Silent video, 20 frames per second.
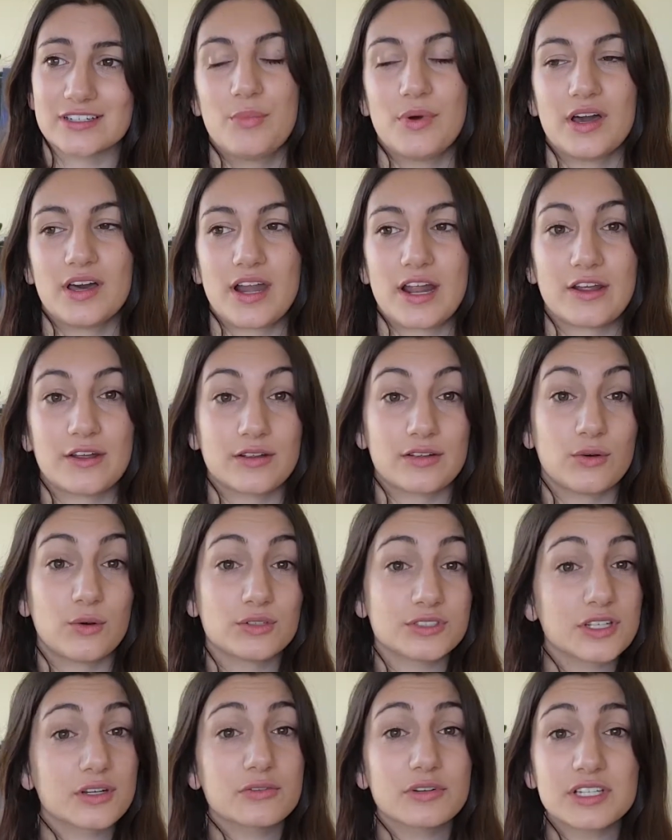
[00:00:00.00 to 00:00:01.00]
But I
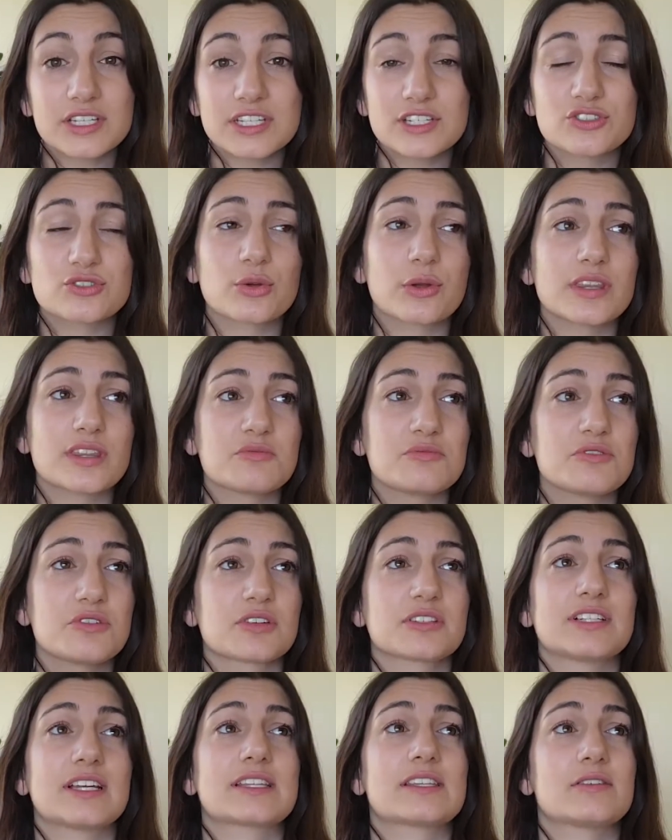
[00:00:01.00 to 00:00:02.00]
also really enjoyed the
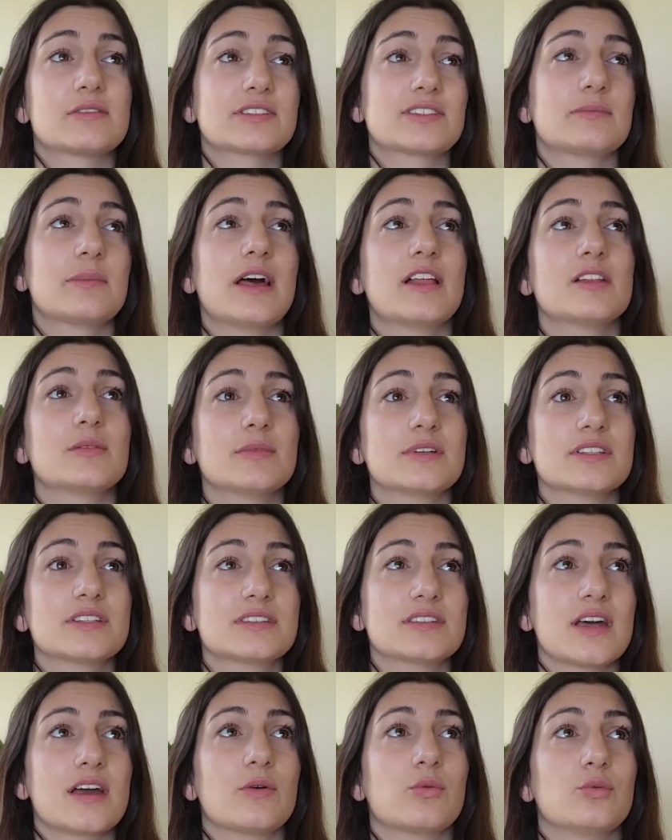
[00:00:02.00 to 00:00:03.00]
books. Like there were some elements
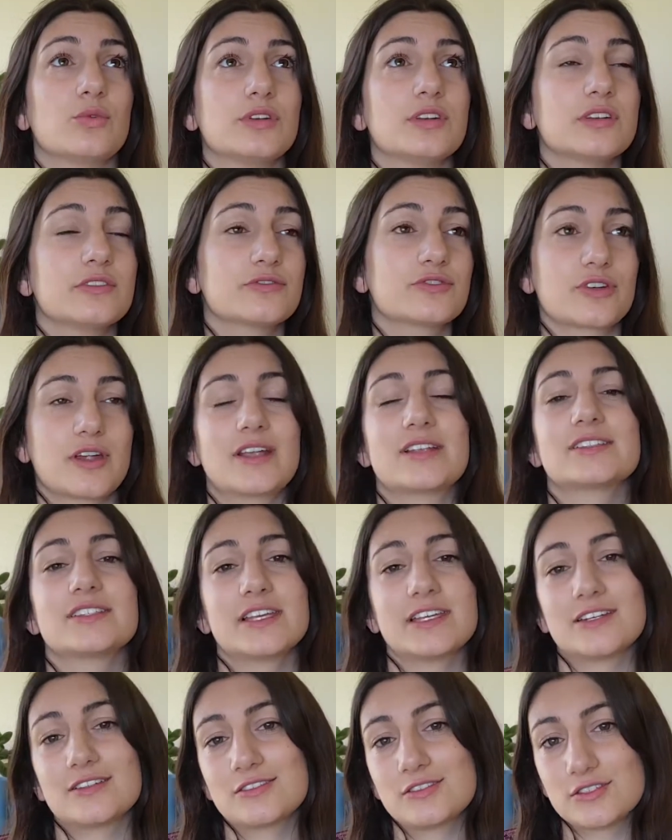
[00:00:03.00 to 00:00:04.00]
that wouldn't have
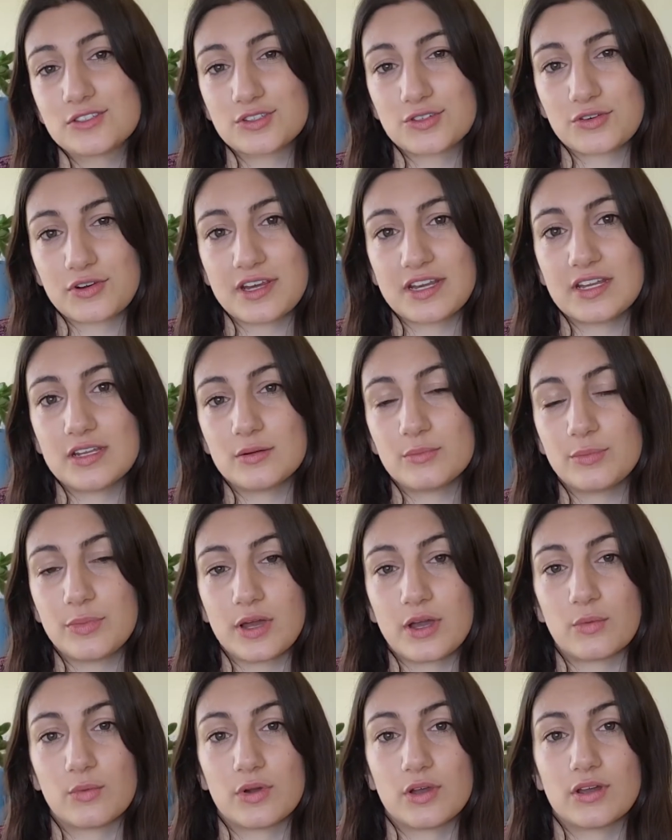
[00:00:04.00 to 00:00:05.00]
translated to screen
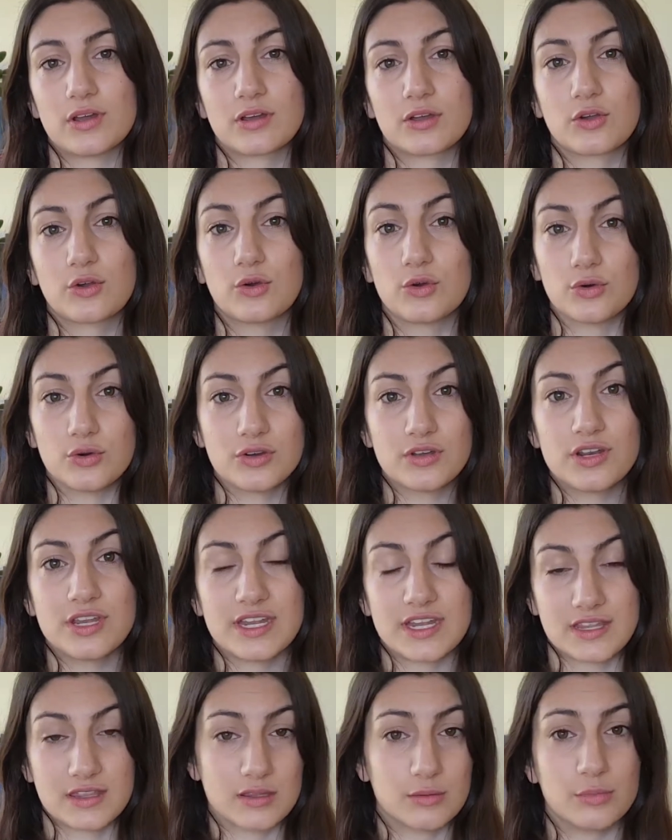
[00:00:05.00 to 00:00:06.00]
but were good
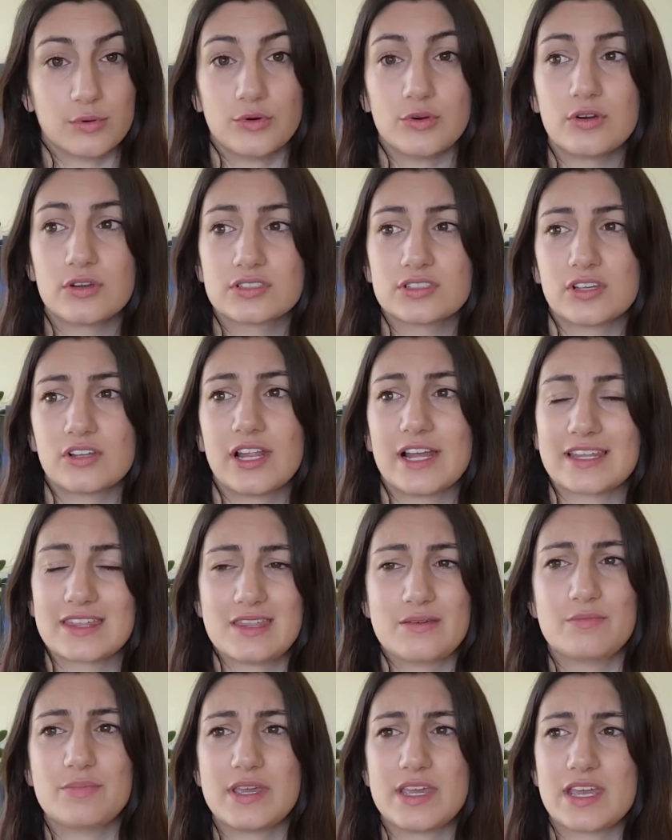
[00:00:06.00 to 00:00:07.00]
in the book. So like the
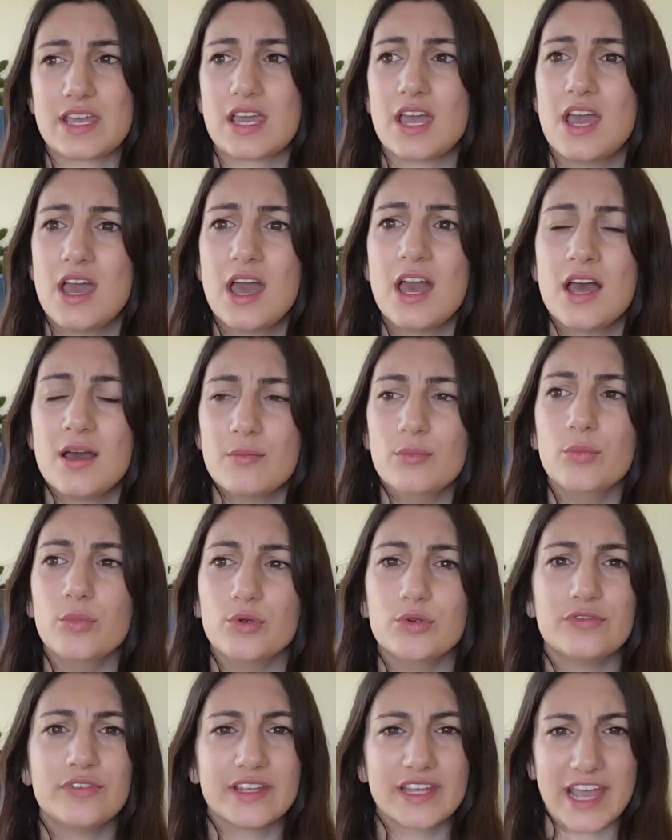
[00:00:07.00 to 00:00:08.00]
big
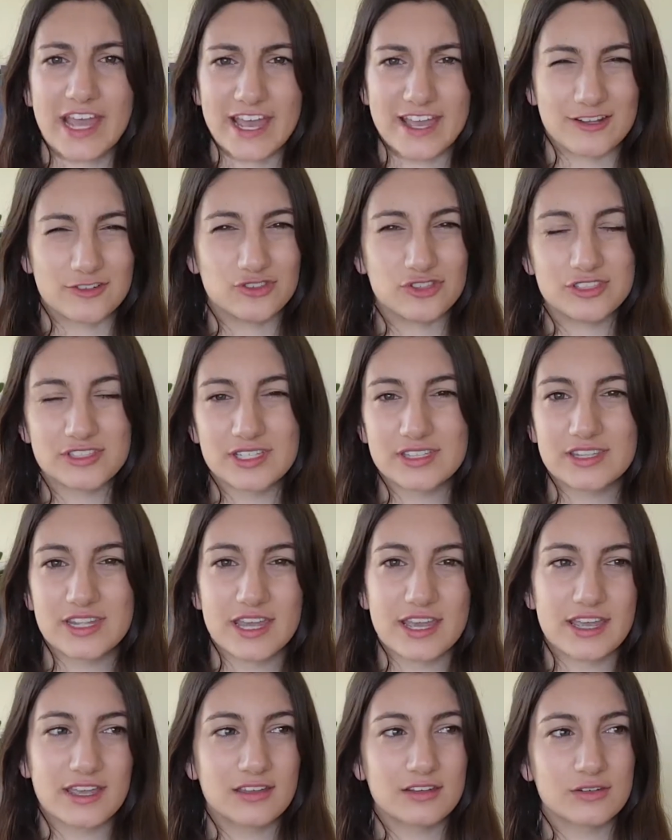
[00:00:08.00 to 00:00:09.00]
moving hedges at the
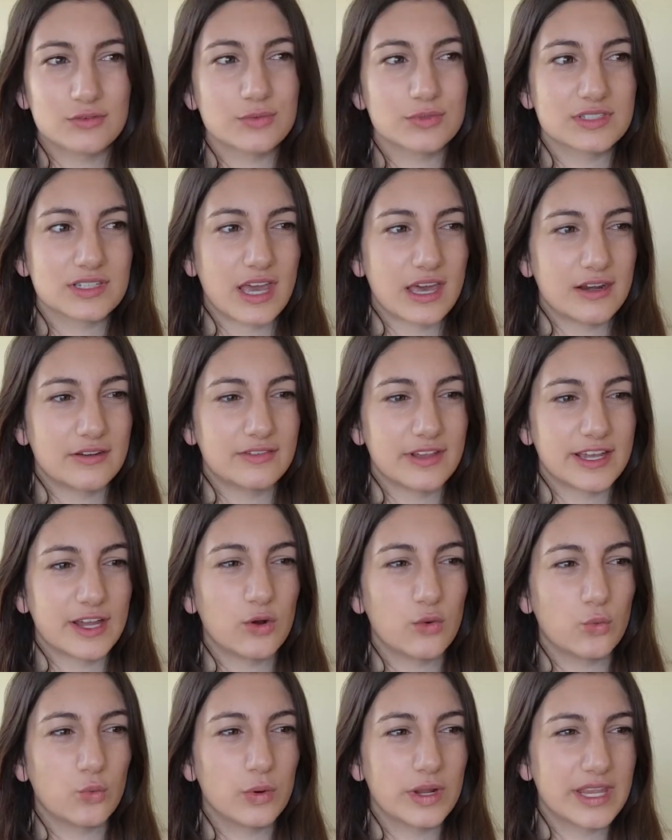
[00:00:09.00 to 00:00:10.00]
end was kind of like a
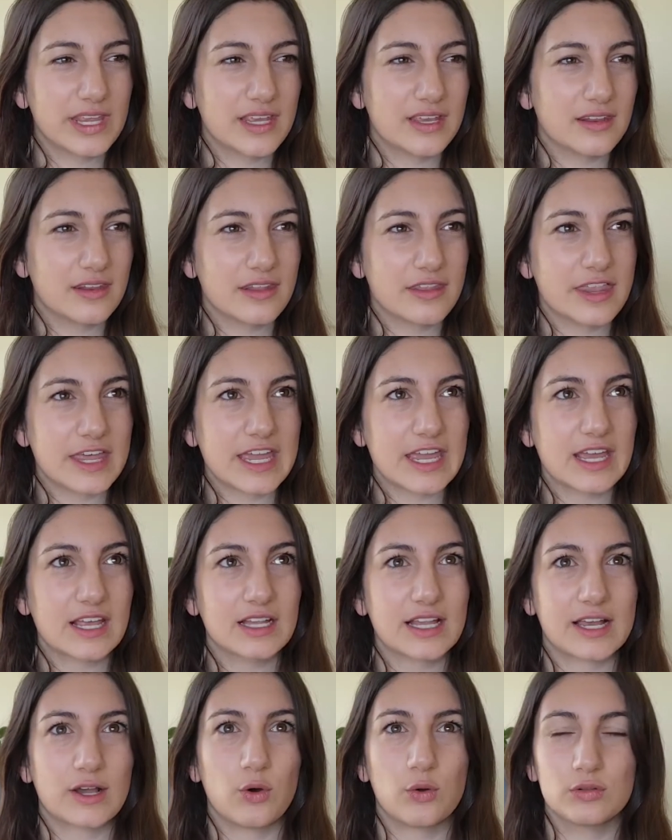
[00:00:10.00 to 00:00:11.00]
weird thing.
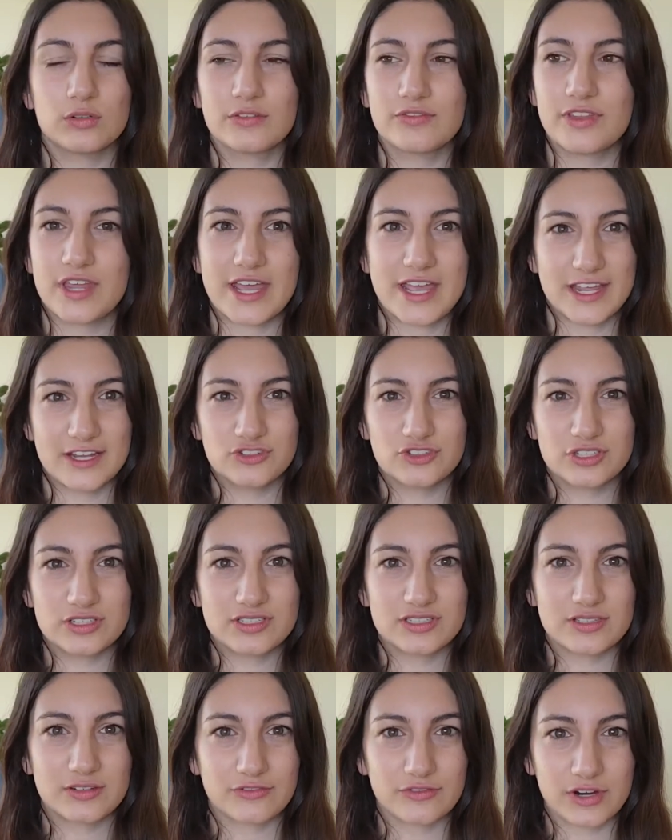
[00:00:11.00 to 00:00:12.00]
Like all of the hedges
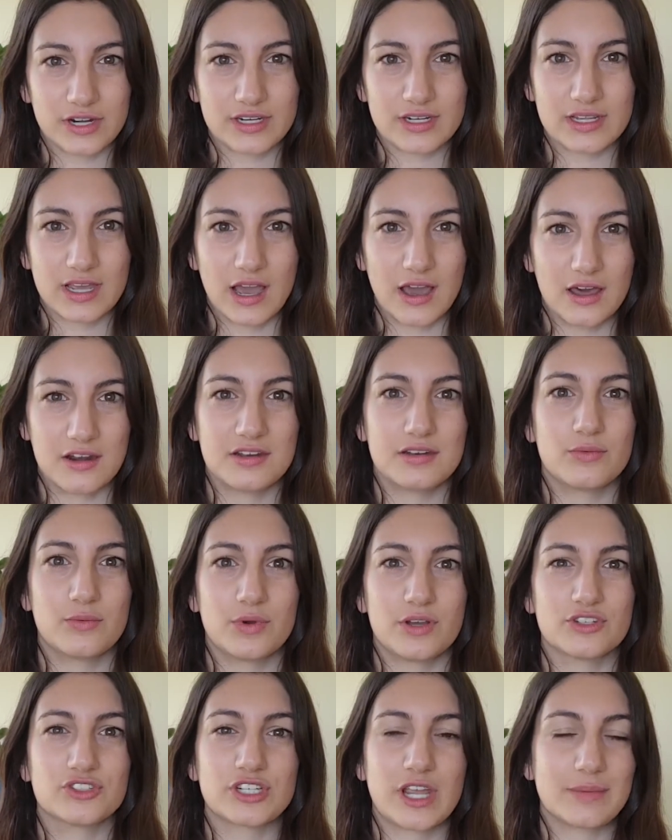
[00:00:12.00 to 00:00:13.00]
in the front garden
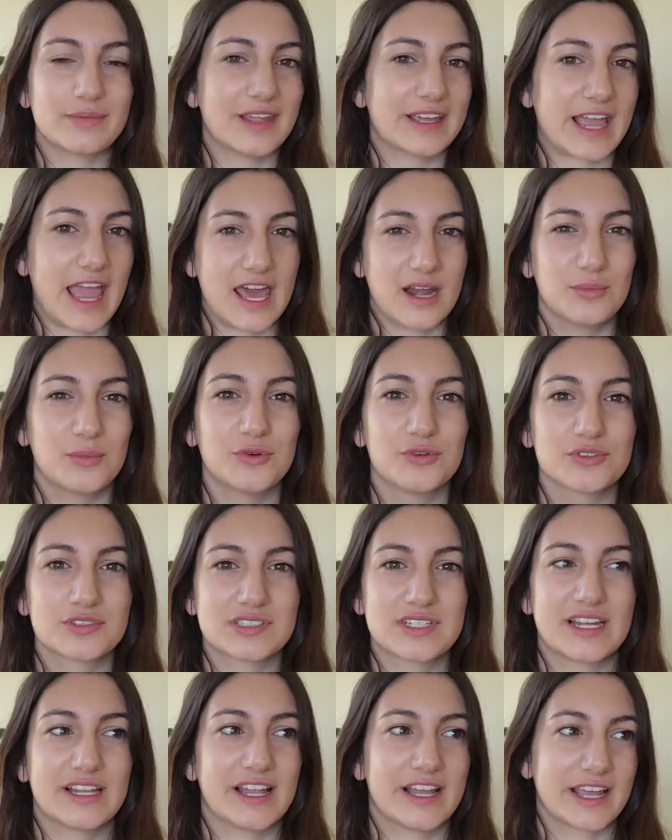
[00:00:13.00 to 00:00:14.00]
were shaped like animals and
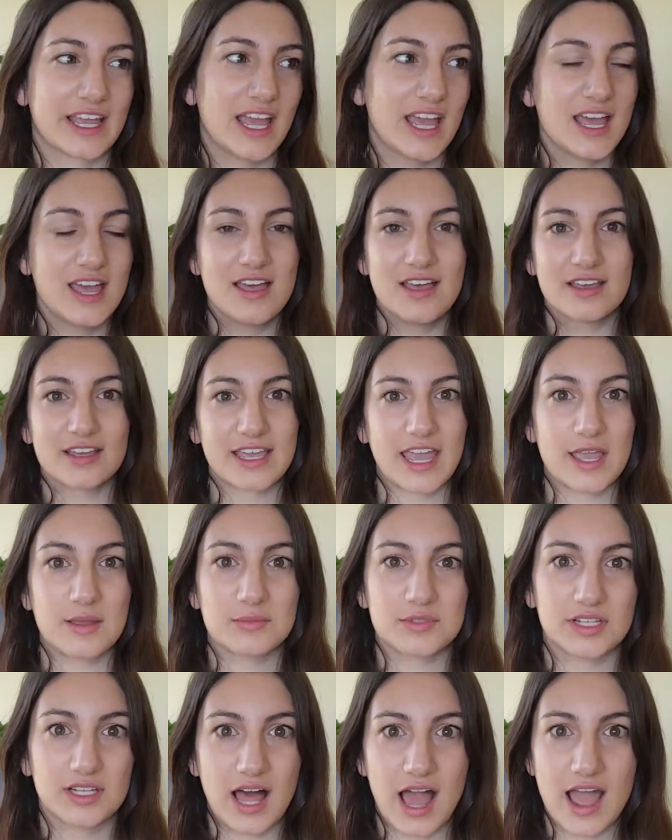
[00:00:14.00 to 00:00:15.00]
they like came
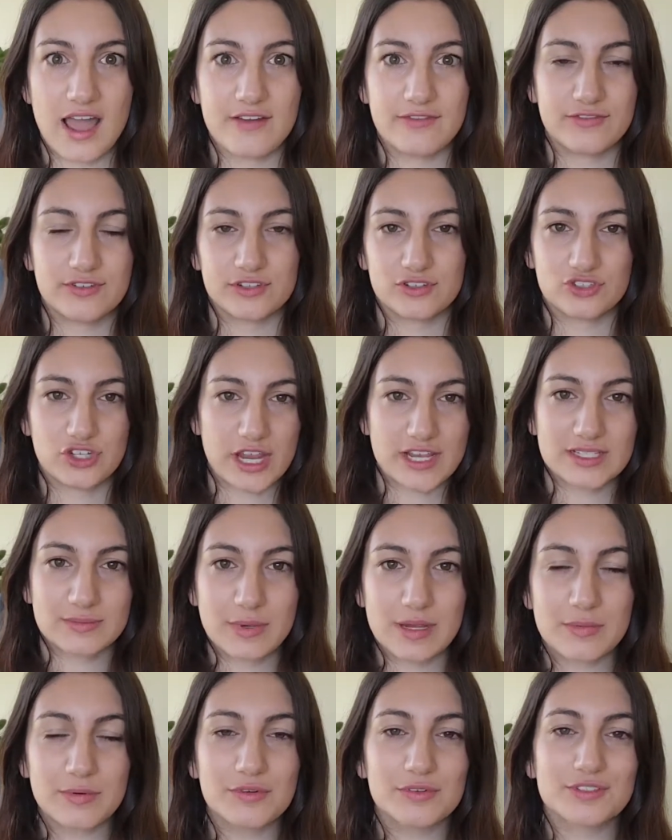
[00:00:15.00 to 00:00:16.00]
to life and chased
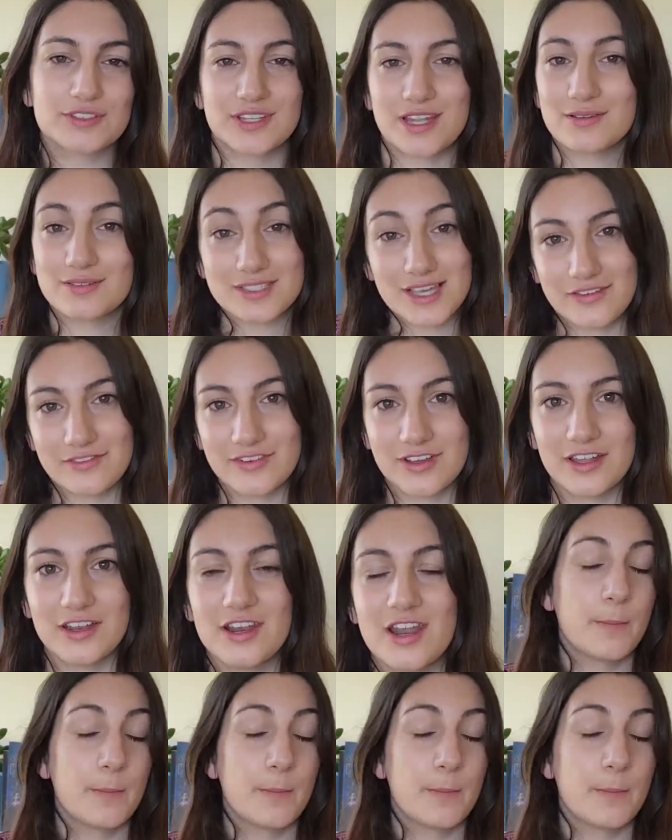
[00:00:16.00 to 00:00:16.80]
people, so that was kind of fun.